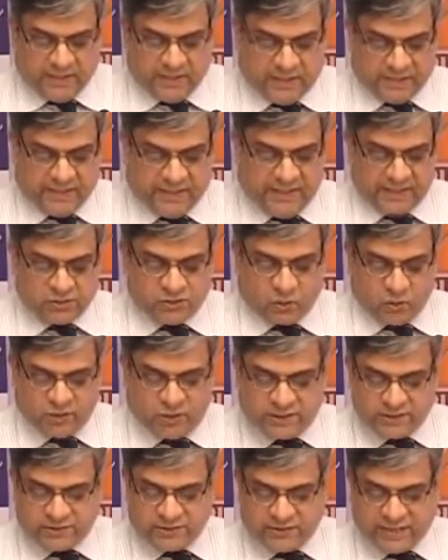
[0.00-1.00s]
that takes
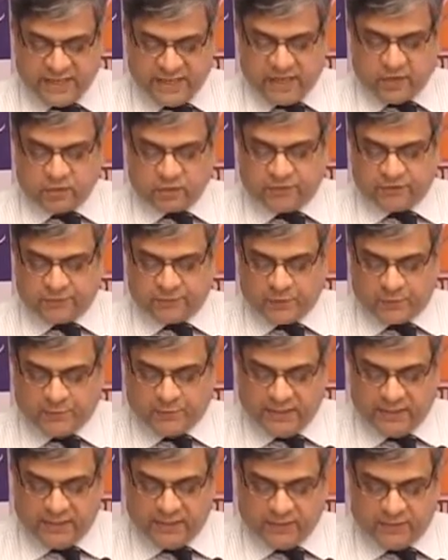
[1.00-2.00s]
all the strain out of
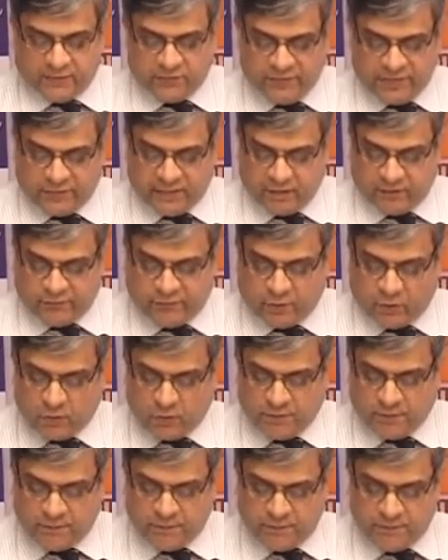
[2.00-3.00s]
propelling the vehicle
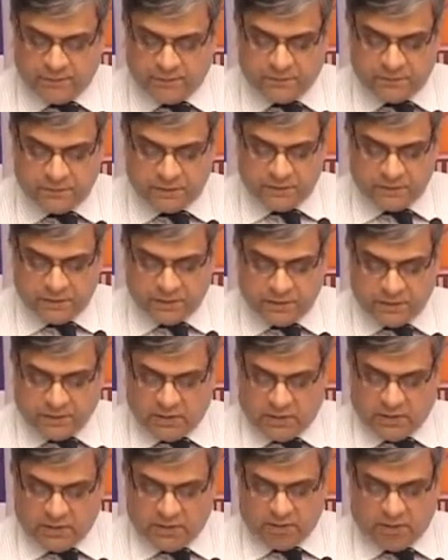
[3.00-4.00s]
forward.
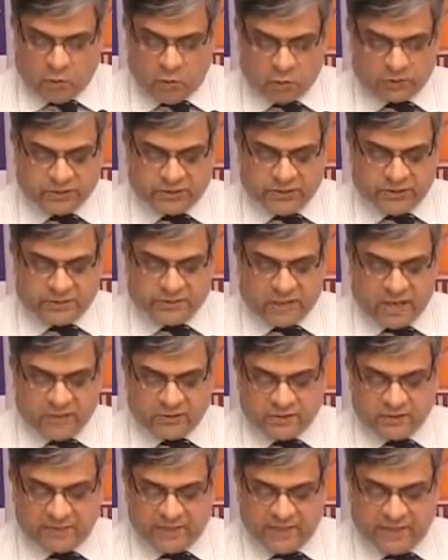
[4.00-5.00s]
The motor is
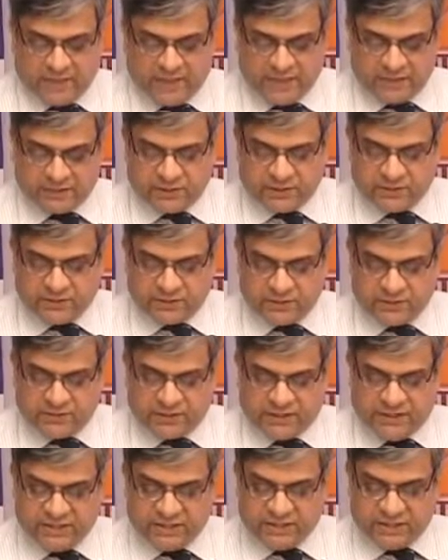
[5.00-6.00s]
powered by a battery,
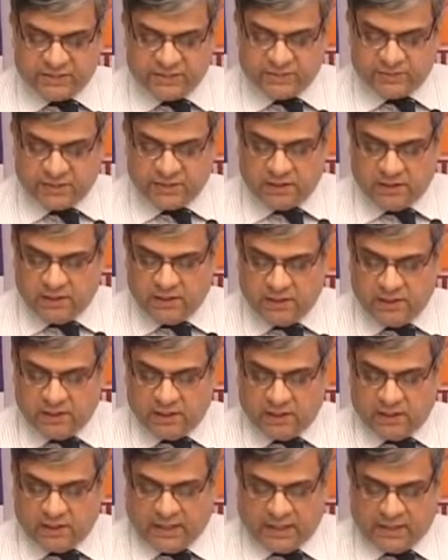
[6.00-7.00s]
rechargeable,
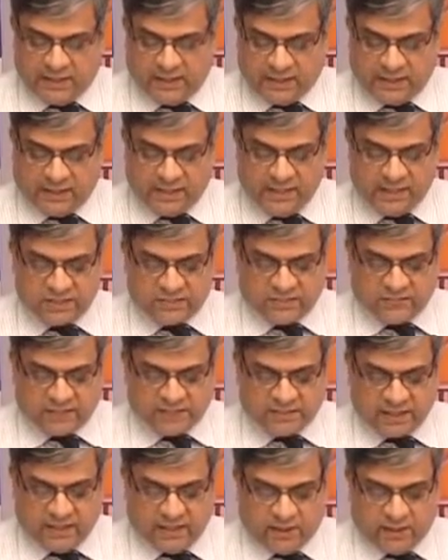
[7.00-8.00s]
and in the case of
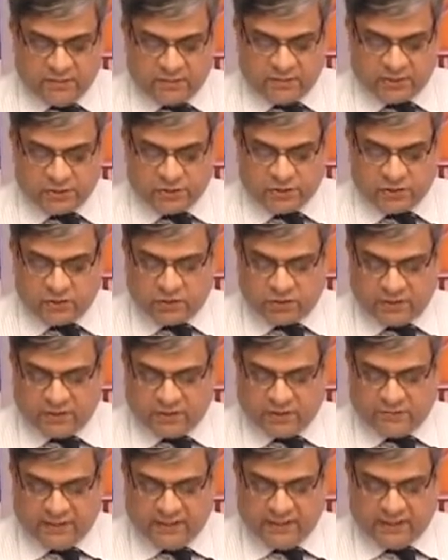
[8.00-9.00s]
a cycle rickshaw
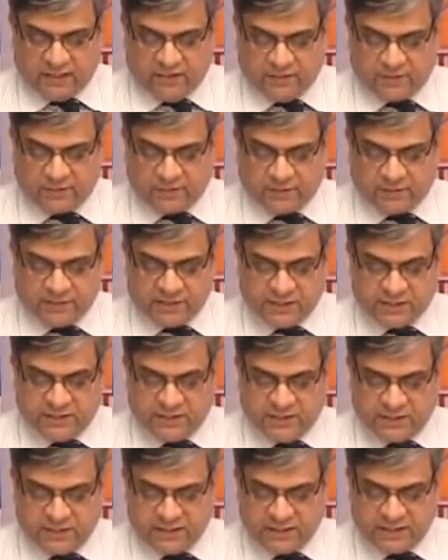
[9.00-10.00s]
and the vehicle with
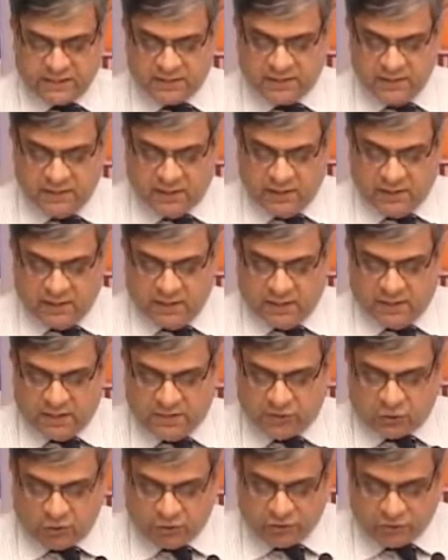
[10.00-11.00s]
special needs,
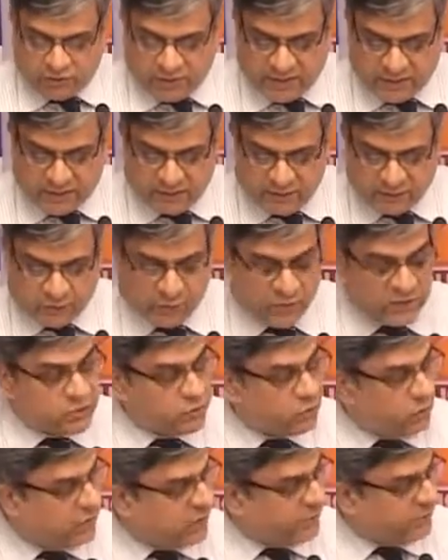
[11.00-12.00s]
is also done through a
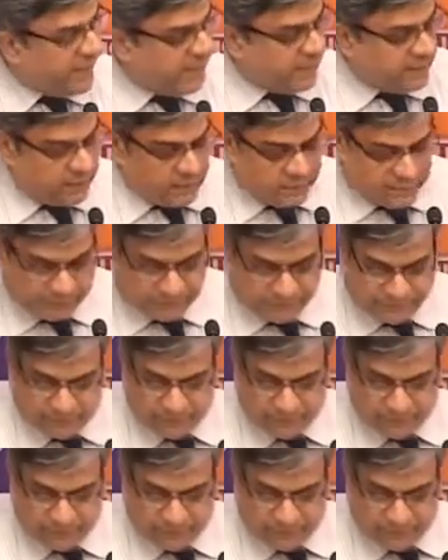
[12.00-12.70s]
solar panel.